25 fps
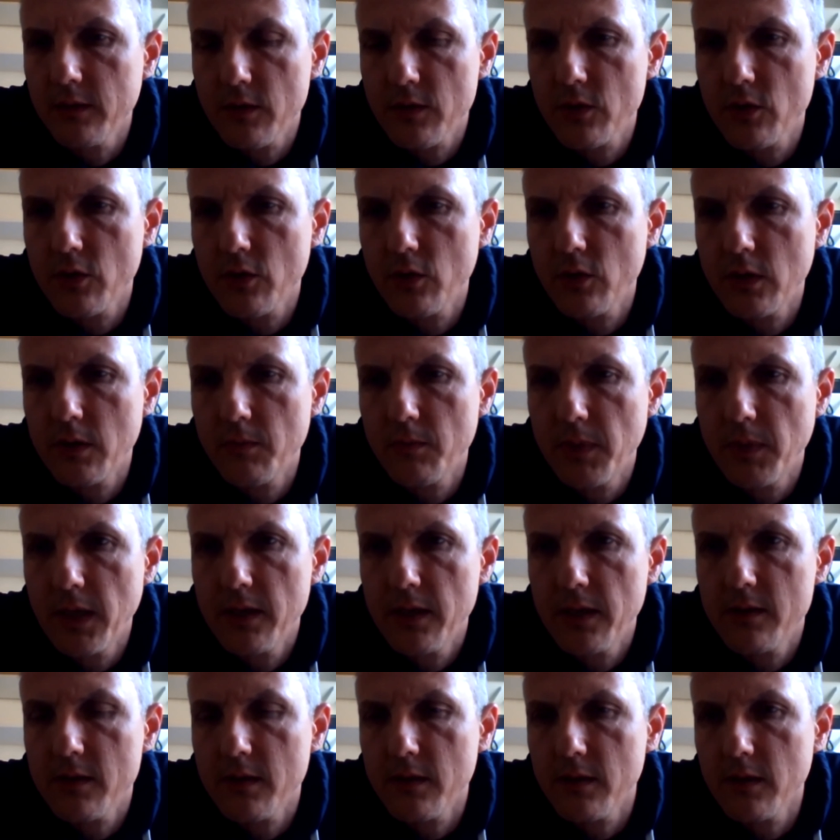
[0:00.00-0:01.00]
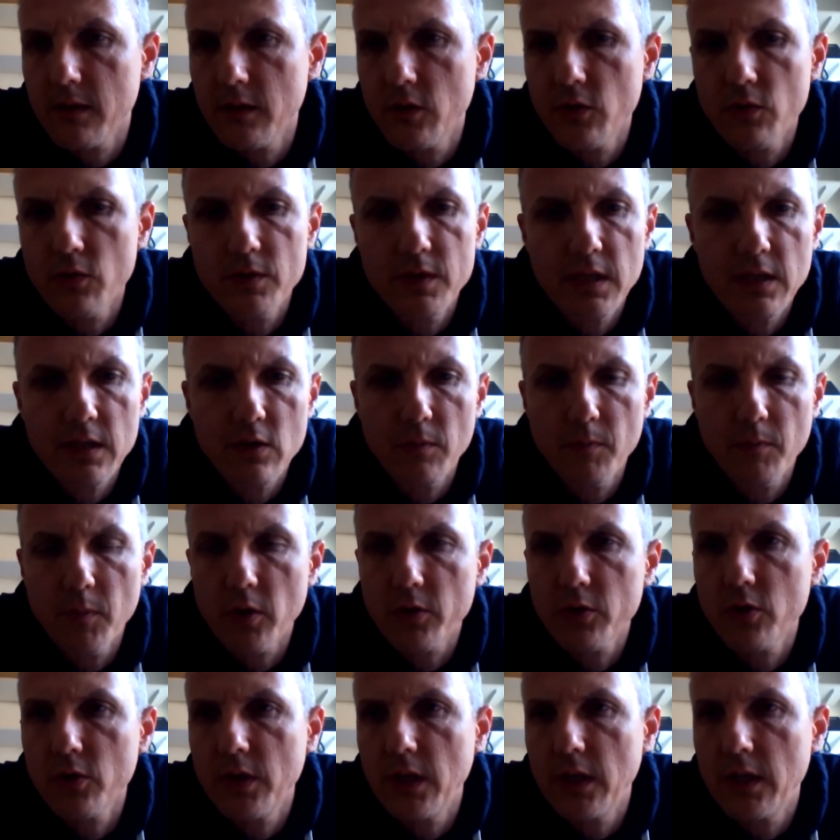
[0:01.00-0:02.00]
So please use this
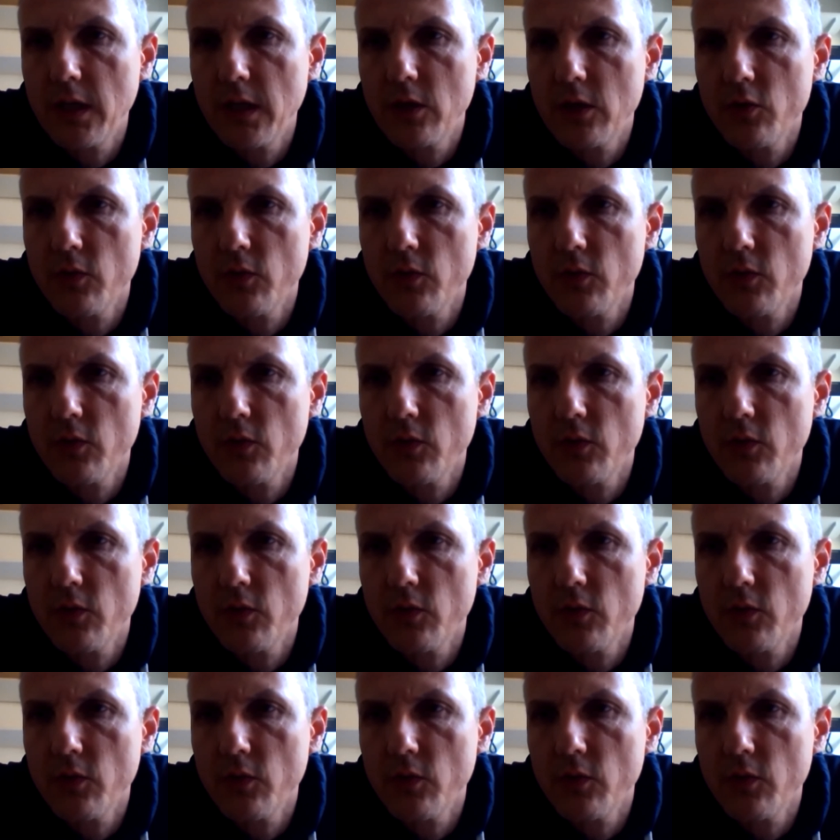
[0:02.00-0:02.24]
opportunity